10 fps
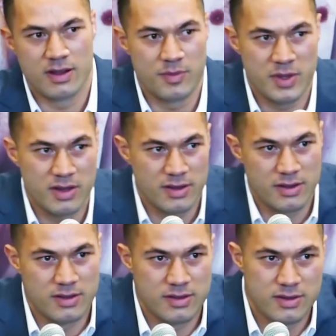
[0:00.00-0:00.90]
I'm here
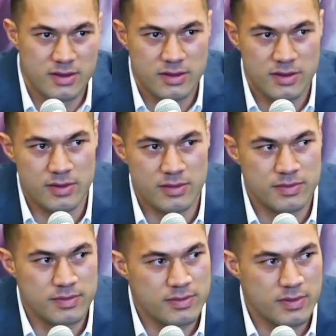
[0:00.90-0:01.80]
to
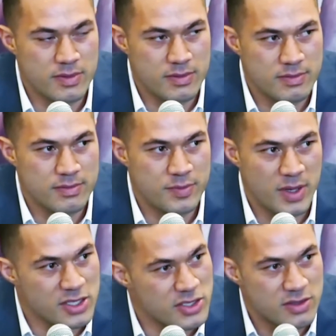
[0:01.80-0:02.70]

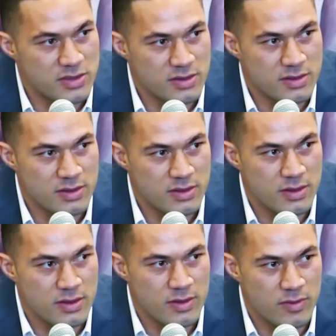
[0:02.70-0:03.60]
punch
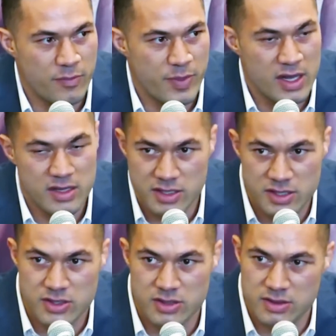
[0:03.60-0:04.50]
with bad
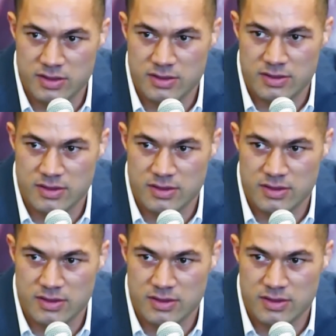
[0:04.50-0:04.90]
intentions.